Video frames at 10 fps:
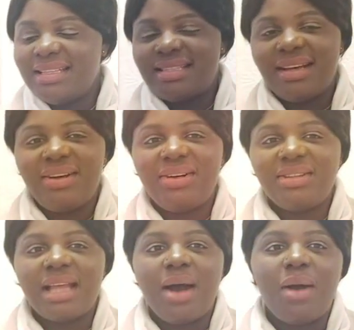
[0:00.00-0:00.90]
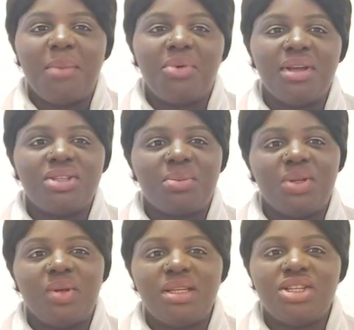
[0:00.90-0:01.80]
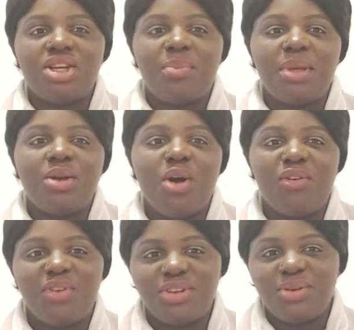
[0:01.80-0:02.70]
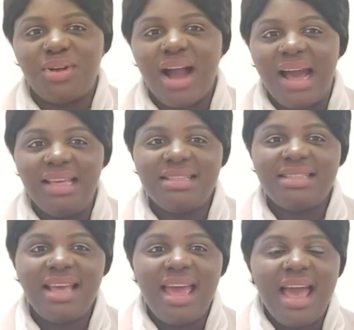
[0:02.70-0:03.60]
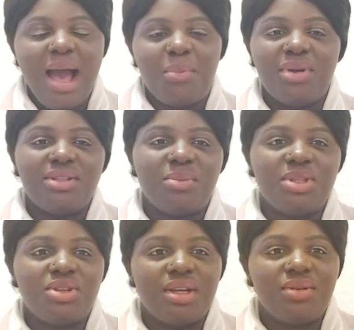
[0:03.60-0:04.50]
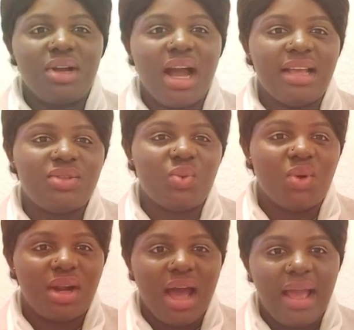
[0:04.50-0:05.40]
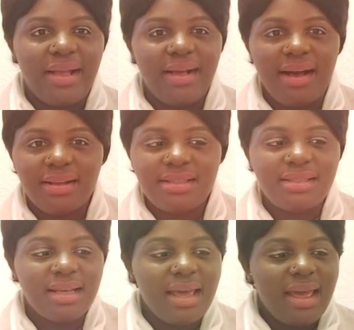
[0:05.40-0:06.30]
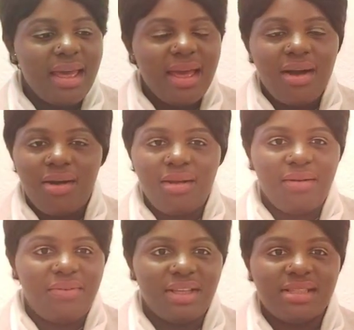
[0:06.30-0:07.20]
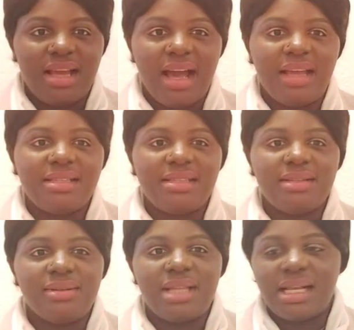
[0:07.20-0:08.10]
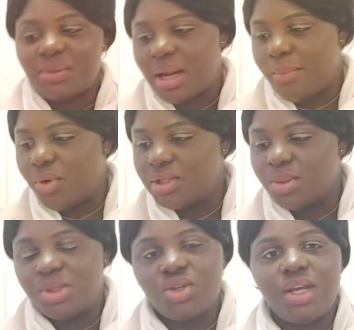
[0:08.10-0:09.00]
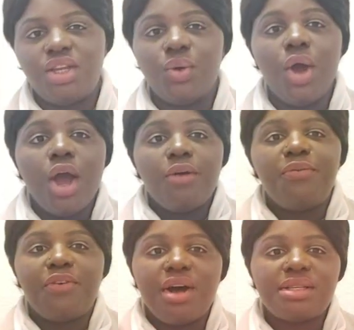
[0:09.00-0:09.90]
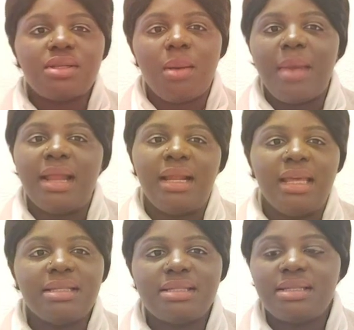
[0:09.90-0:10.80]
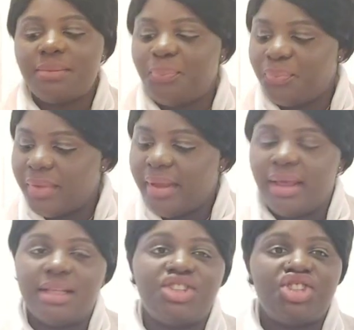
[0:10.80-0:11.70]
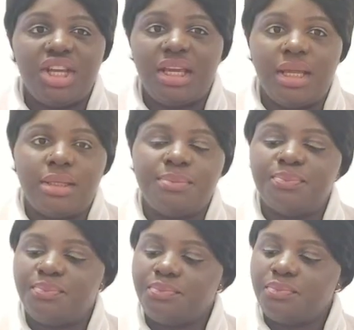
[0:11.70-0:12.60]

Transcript: so now i'm going to be doing the shopping haul for you guys i'm going to be showing you guys what i got all of it guys so that's what i'm going to be showing you first on my list is chicken